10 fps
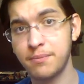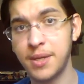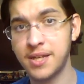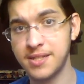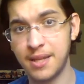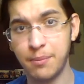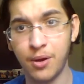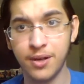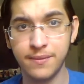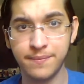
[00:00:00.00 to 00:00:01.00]
because they
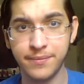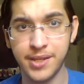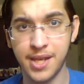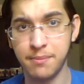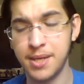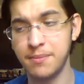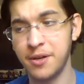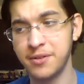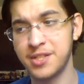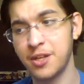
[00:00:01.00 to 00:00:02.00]
bought the
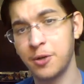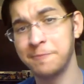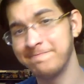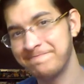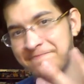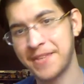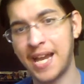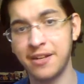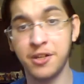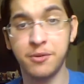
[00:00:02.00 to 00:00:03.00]
amiibo, so
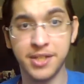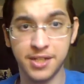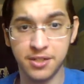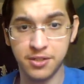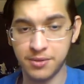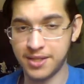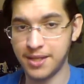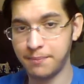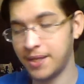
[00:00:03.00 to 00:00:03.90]
I don't know what they're going to do with it.